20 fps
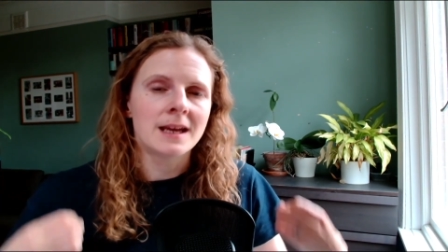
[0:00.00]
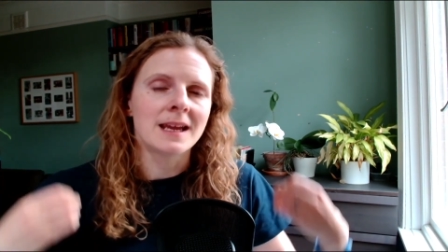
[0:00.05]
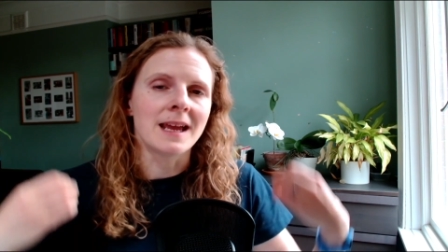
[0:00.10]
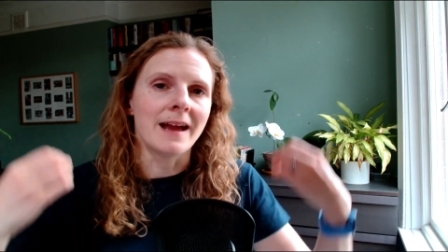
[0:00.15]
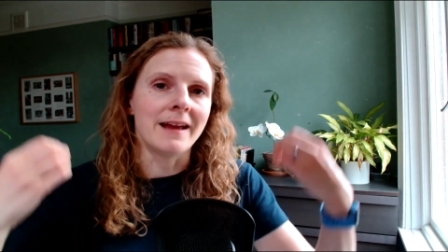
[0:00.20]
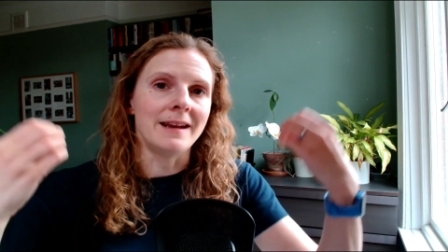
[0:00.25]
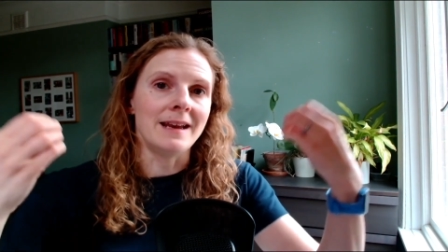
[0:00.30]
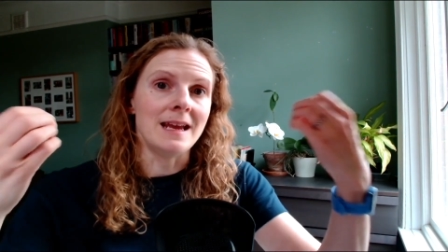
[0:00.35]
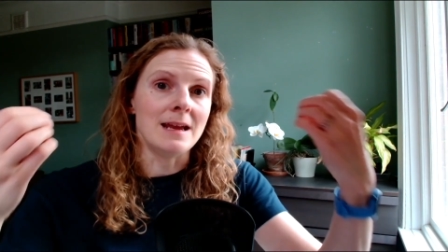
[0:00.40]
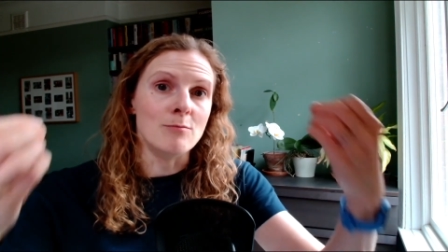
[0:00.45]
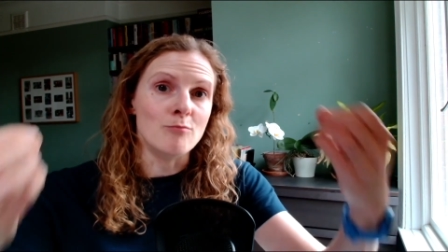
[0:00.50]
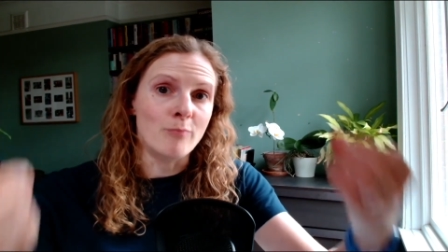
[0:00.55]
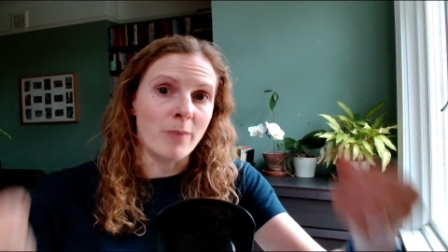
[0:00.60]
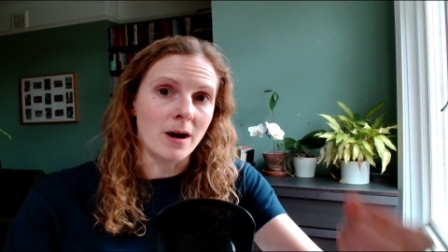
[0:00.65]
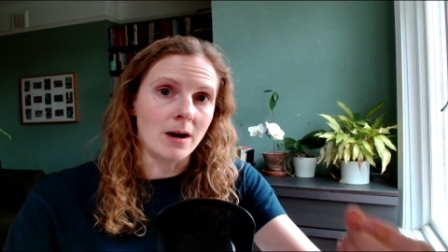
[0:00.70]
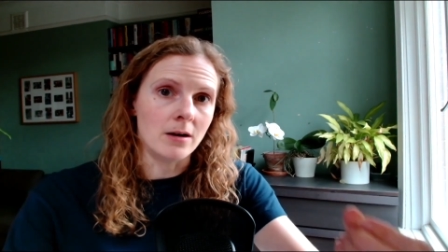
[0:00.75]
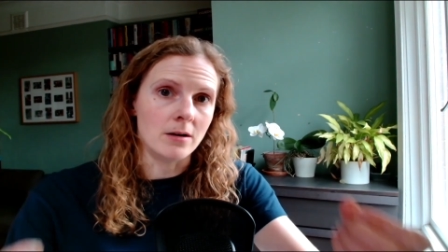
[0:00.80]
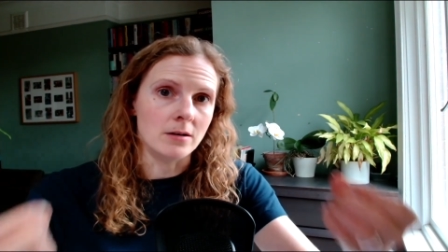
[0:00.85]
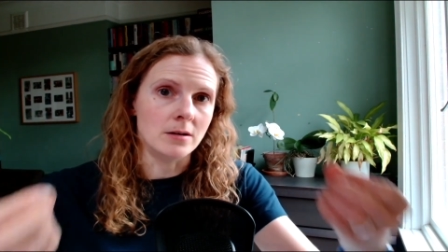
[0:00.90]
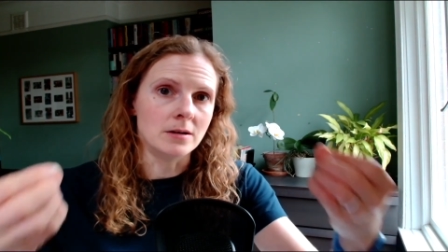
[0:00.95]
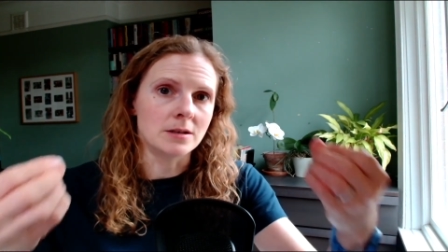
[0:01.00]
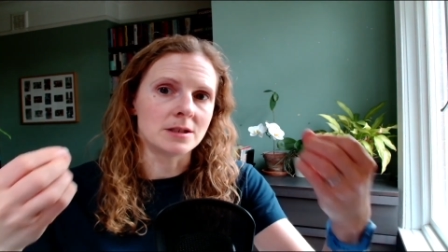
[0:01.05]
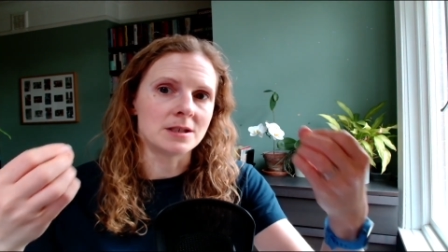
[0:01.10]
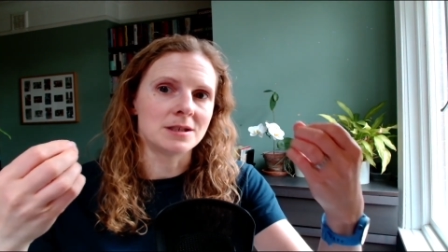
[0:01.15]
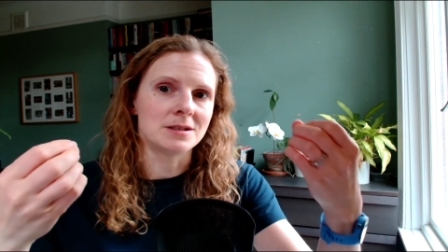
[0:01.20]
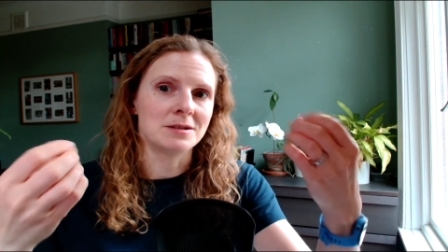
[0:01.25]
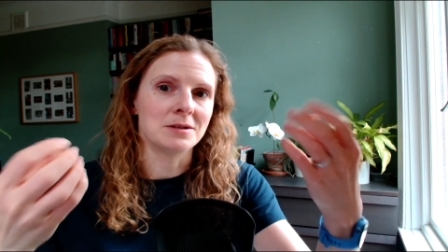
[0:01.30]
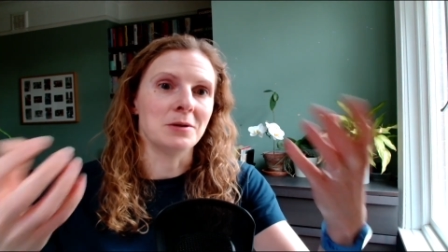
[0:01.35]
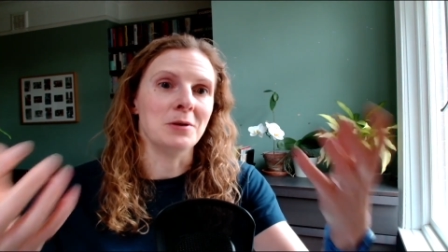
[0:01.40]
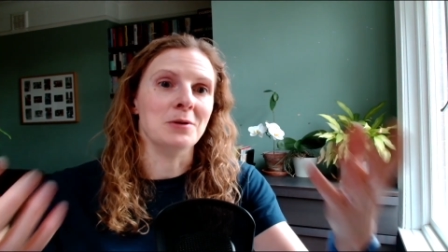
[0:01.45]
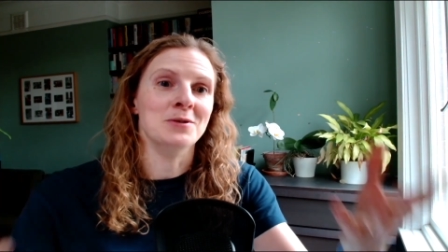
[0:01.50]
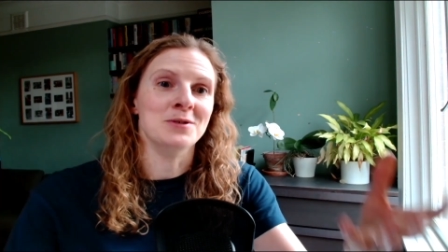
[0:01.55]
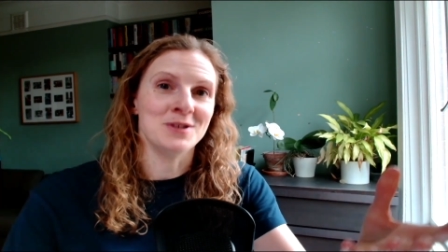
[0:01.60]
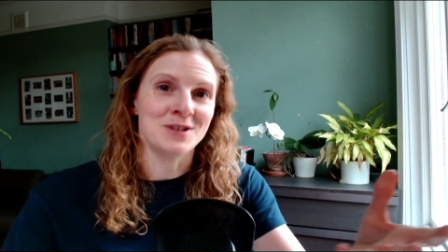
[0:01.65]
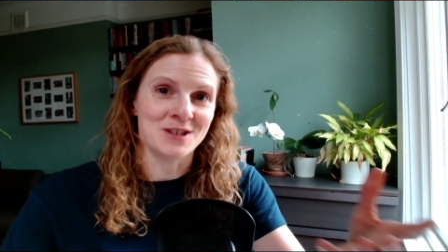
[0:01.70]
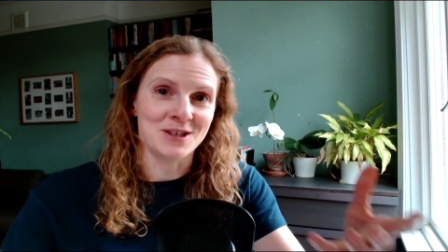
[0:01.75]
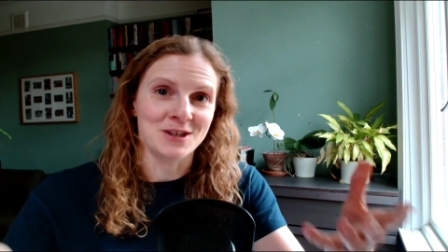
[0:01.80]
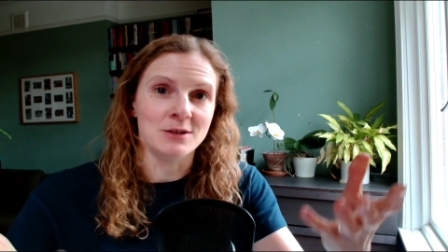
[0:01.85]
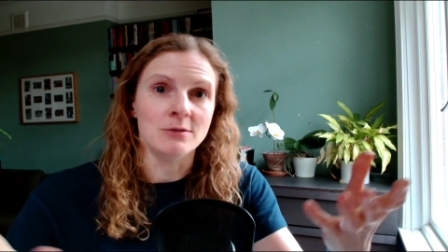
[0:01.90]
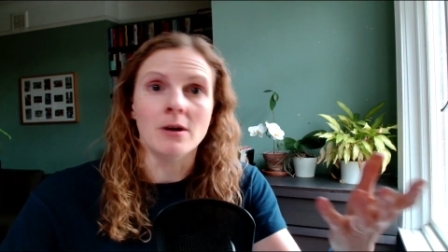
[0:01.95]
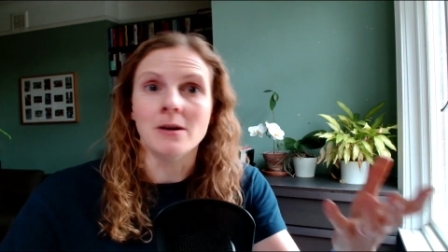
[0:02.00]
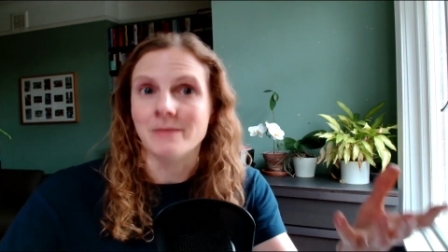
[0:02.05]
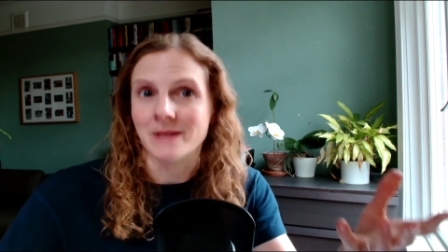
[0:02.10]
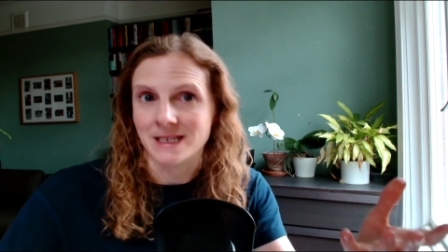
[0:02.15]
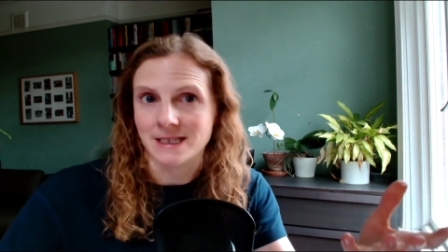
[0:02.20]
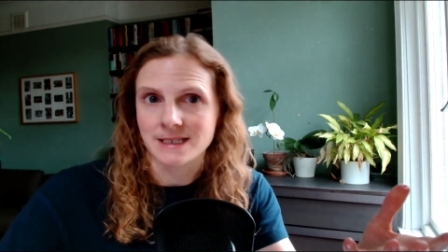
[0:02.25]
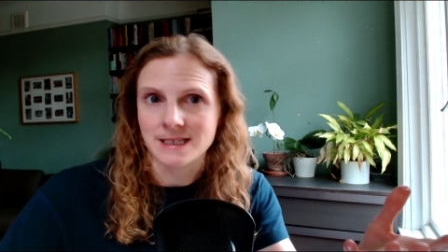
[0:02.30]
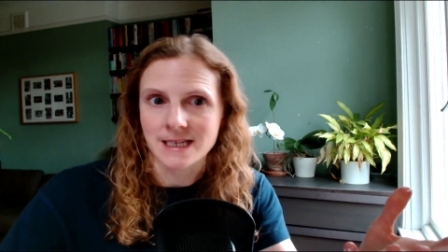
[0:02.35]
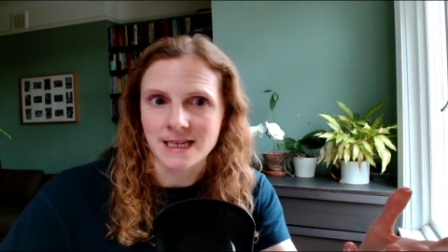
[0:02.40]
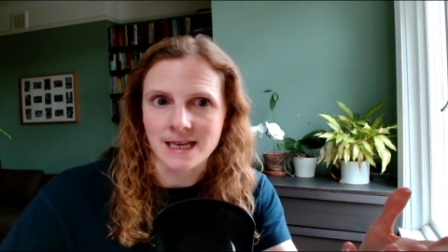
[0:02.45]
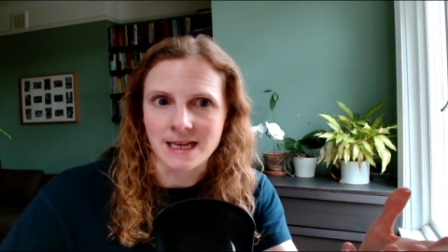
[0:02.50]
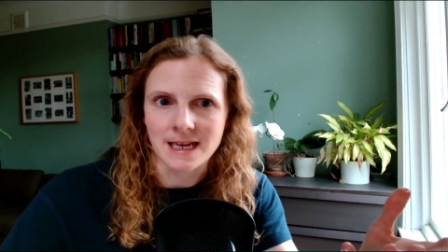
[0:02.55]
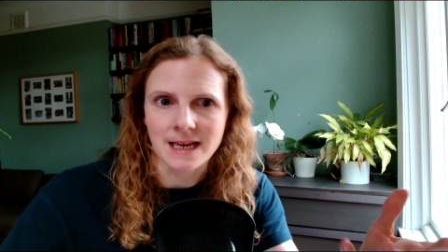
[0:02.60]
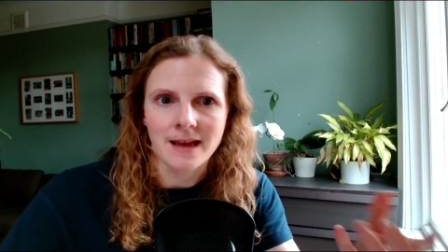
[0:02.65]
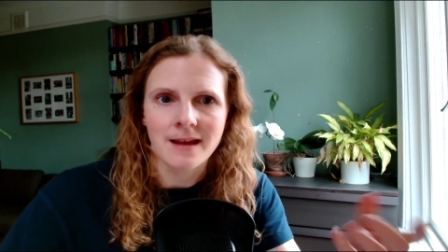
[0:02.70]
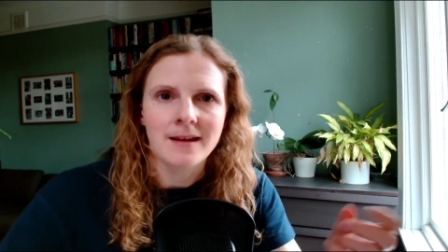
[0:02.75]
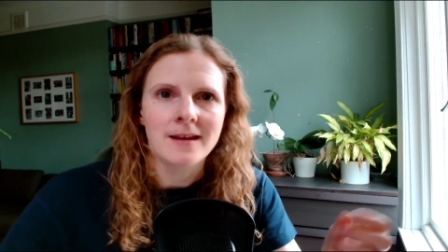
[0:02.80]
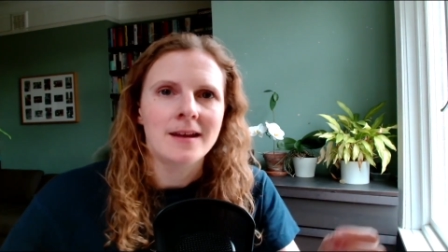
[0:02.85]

can impart onto a mentee.